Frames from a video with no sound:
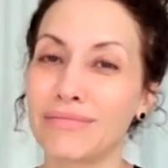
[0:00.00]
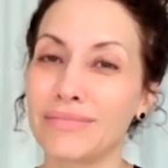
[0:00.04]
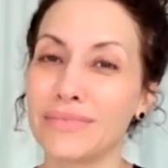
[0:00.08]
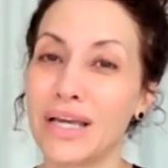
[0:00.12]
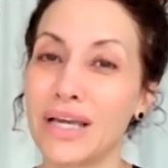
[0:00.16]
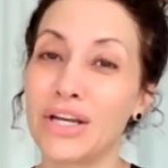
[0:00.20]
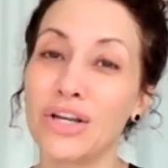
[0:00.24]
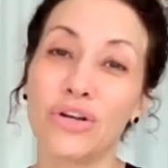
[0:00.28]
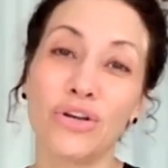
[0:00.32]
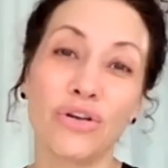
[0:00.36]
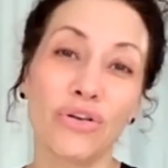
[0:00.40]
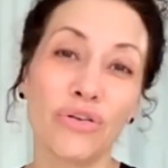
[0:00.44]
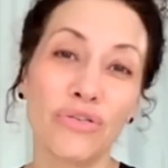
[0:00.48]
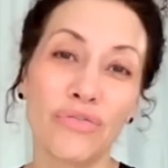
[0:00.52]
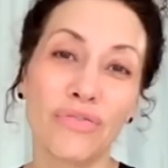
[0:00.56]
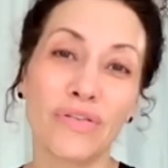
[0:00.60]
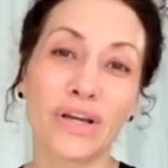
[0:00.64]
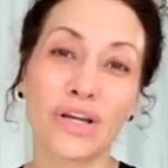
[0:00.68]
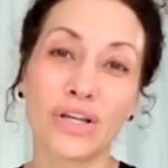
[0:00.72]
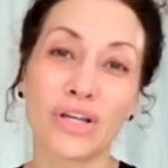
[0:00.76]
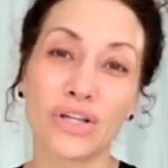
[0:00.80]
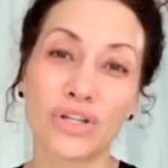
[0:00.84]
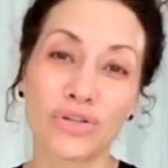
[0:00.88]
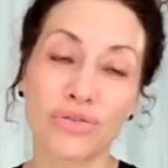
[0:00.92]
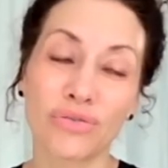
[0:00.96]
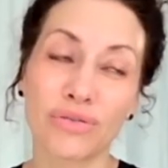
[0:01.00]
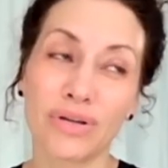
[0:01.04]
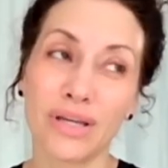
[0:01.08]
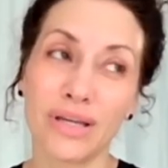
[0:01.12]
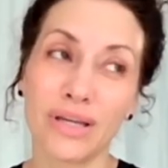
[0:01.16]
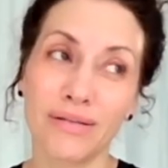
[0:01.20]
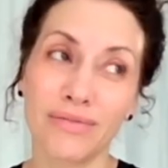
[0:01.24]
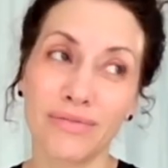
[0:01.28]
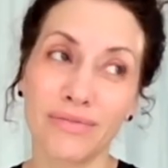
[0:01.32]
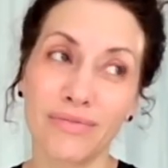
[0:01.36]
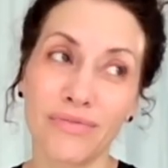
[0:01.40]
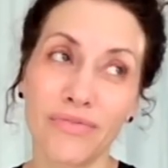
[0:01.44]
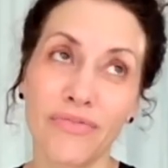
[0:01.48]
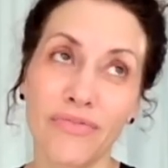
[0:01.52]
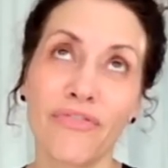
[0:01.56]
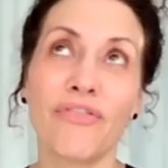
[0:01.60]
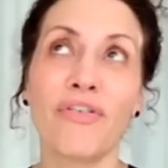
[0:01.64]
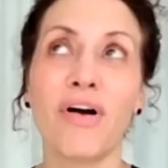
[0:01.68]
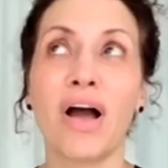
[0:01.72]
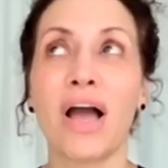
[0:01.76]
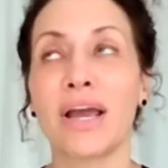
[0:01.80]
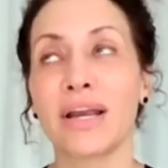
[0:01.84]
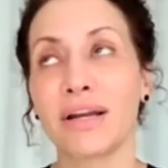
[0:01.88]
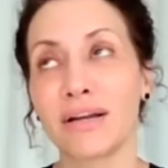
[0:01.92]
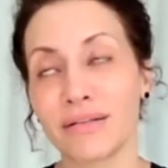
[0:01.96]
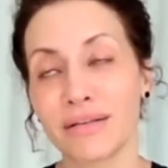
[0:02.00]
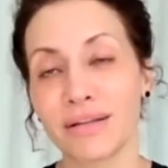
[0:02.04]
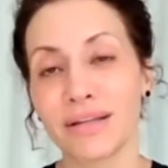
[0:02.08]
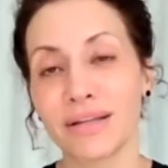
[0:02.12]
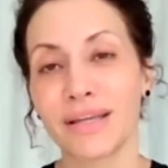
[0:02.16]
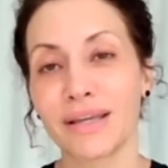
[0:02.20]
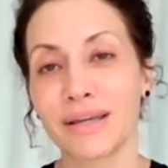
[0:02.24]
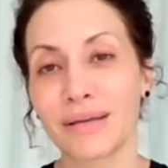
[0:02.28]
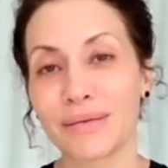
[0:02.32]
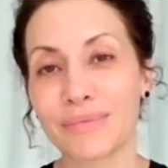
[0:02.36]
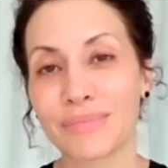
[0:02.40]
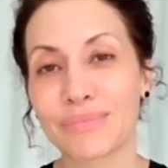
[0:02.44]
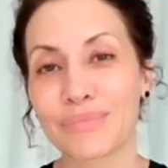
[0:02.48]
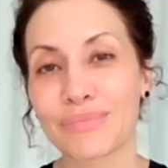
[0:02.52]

and a new victory, finally.